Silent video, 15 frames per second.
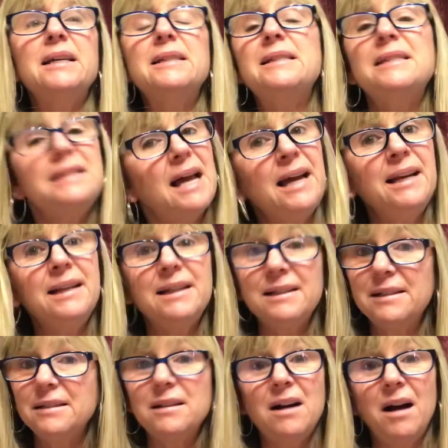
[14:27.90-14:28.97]
said
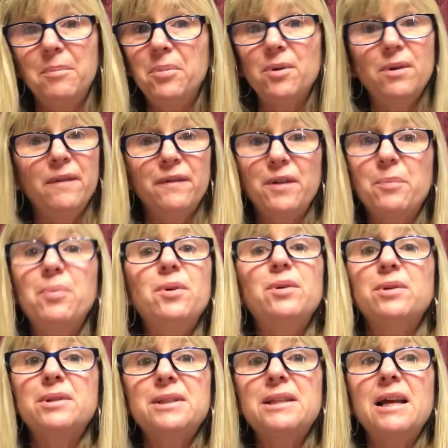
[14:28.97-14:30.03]
in a couple of the
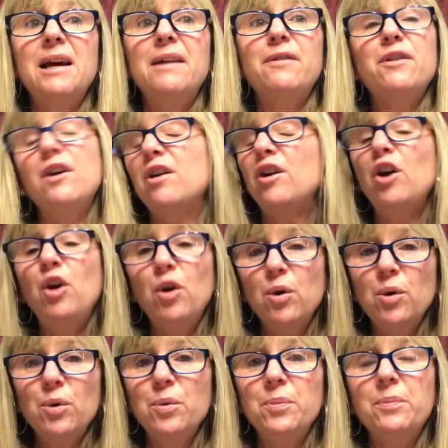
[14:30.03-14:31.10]
books that their
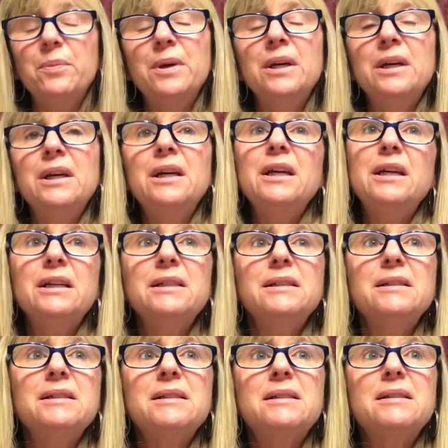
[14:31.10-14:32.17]
home
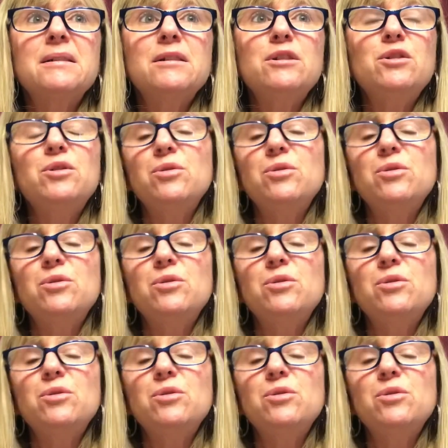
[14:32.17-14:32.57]
is